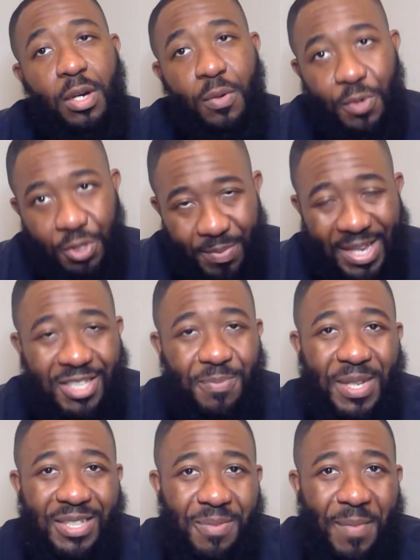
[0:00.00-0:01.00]
which may
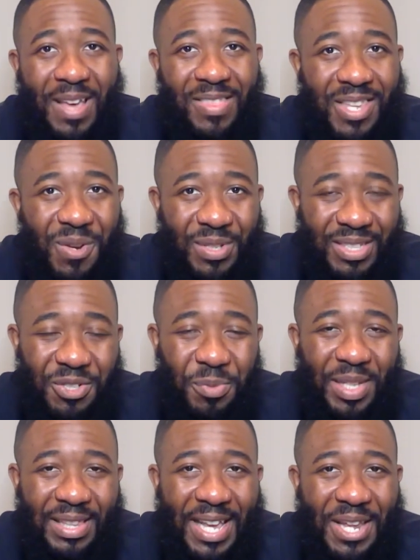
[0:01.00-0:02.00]
speak to my theories a little
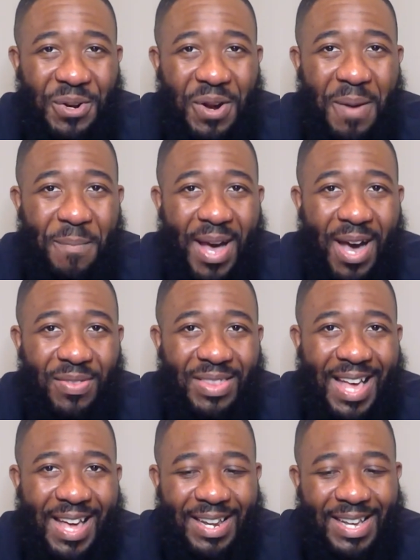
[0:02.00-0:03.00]
bit later about
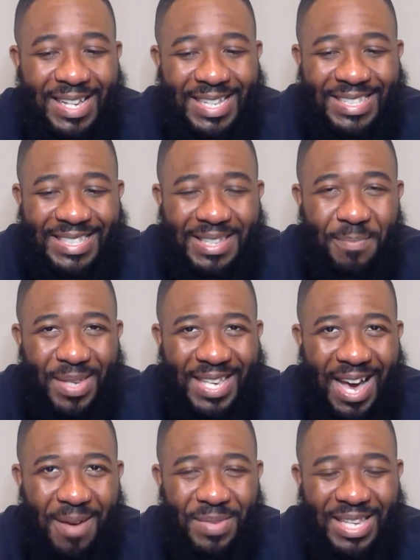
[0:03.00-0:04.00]
that
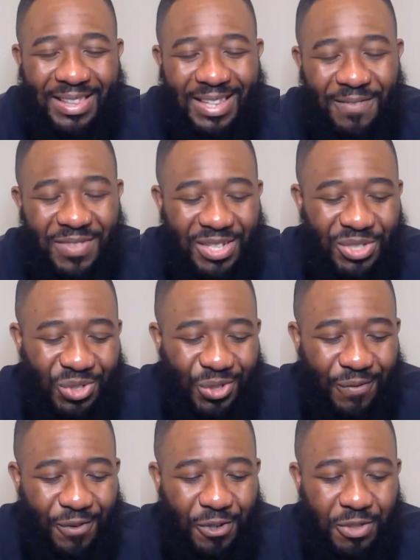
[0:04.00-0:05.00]
symbiote being left in his
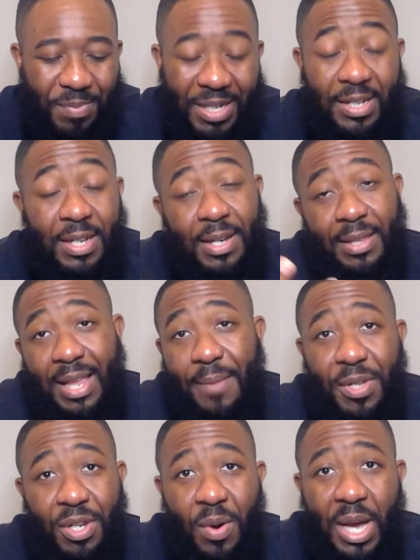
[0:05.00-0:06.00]
universe. But let
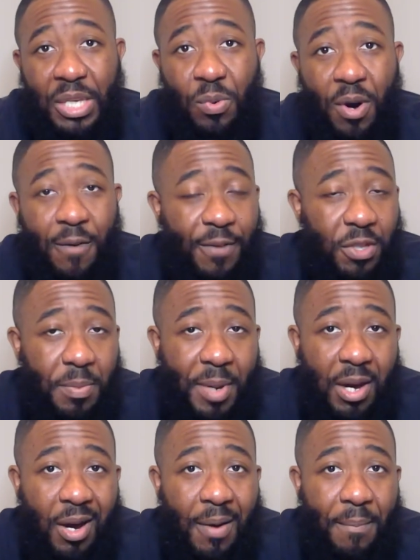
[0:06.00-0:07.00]
me know how you all felt
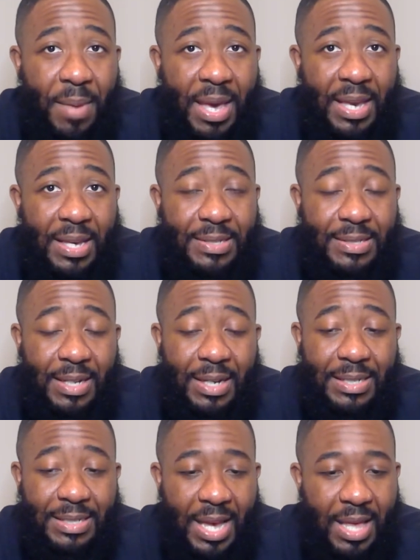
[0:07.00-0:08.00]
about Aunt May's
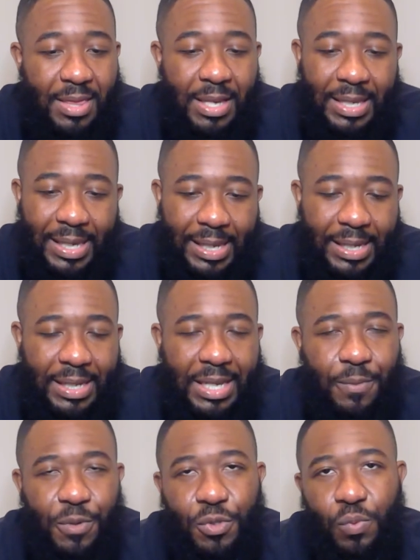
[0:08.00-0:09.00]
uh, death. Again,
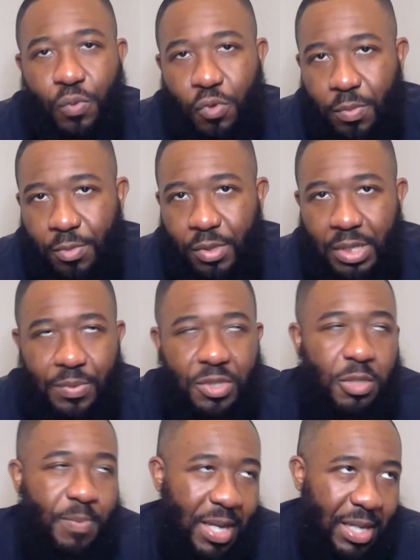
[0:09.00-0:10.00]
it was rumored, it was
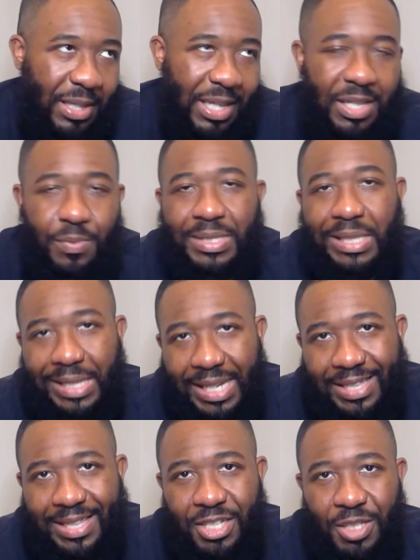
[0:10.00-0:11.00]
speculated, it was
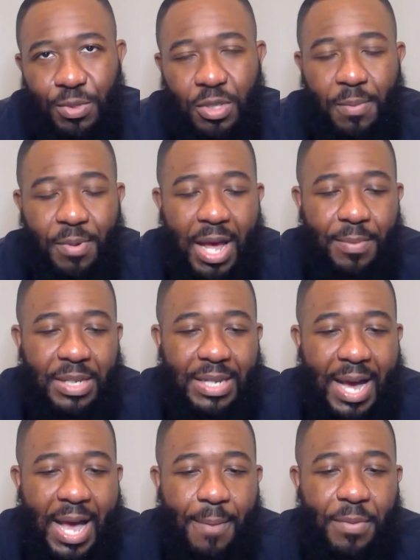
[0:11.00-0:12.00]
leaked that she was going to probably
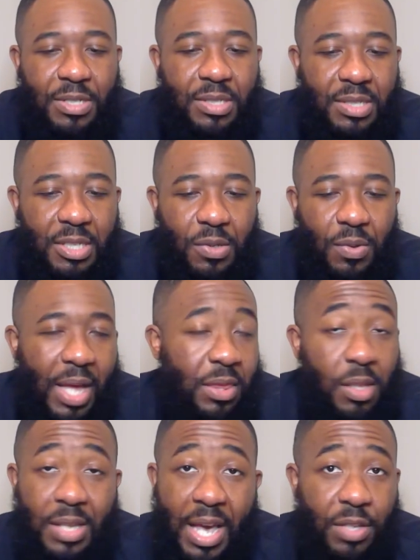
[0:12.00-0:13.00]
die, but still, I
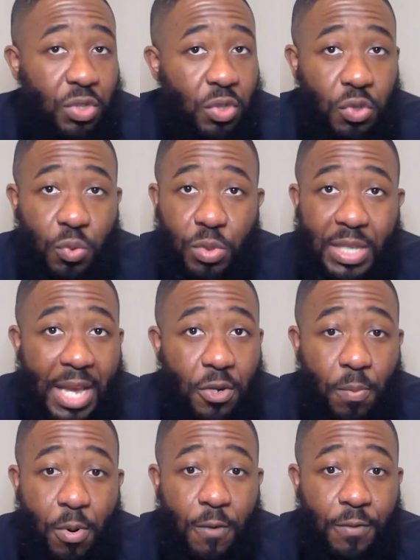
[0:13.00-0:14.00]
thought the execution was
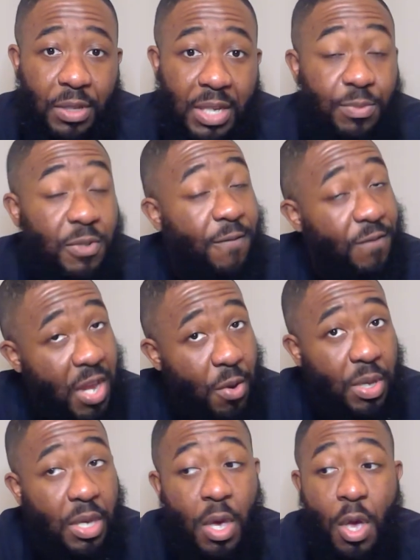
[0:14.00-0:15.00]
handled perfectly. It was a
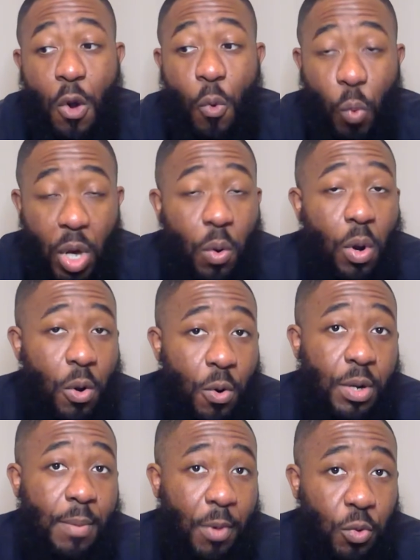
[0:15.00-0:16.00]
very
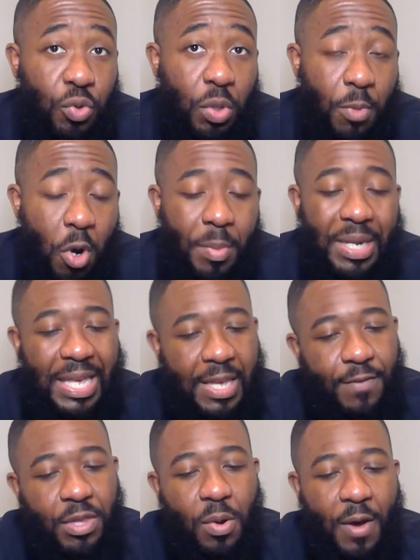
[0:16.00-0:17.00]
well-earned emotional moment,
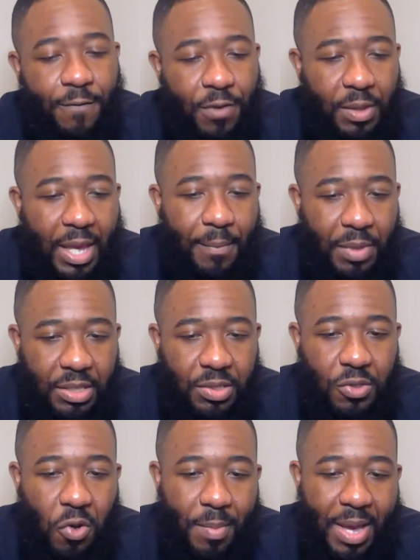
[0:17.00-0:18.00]
even though I feel like Melissa
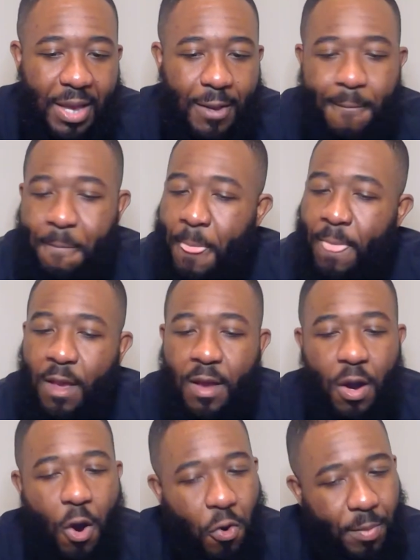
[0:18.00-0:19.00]
Tomei,
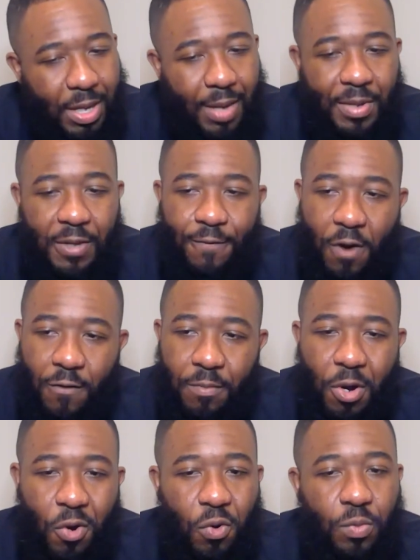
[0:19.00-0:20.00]
Homecoming, Far From
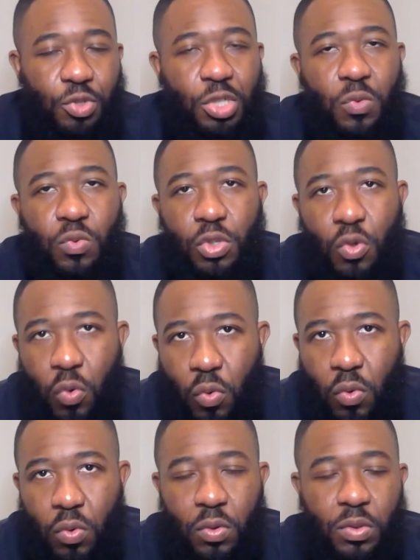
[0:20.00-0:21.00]
Home, she was
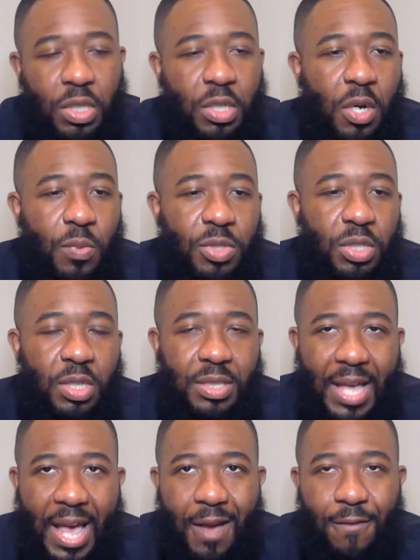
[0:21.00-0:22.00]
cool, you know, it was good
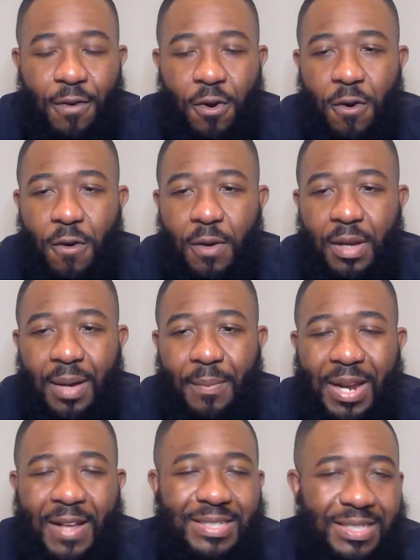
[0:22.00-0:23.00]
to have her, uh,
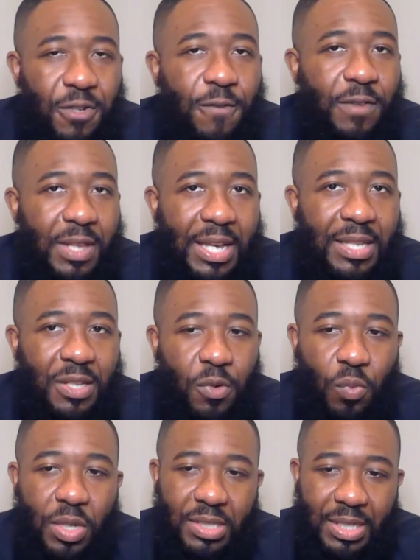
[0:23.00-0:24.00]
but I still feel like there
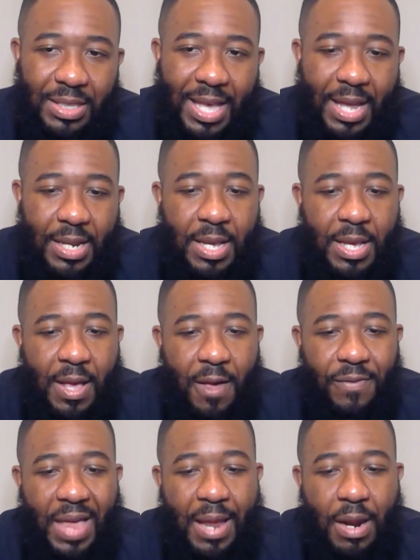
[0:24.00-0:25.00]
wasn't that
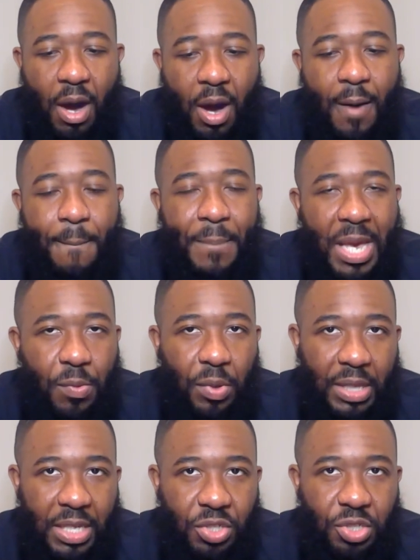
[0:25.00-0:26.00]
that Aunt May
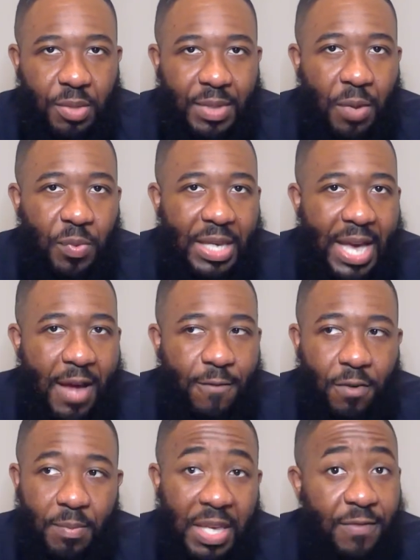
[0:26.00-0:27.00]
relationship that we got
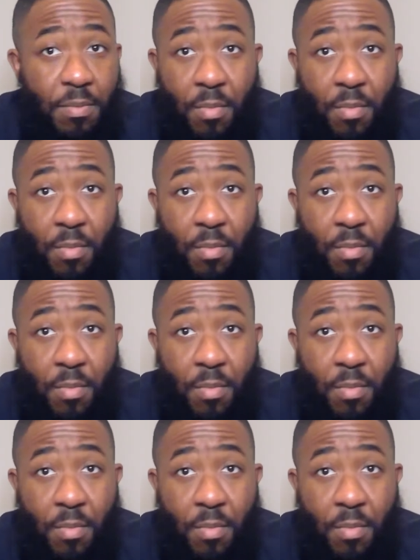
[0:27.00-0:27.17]
from even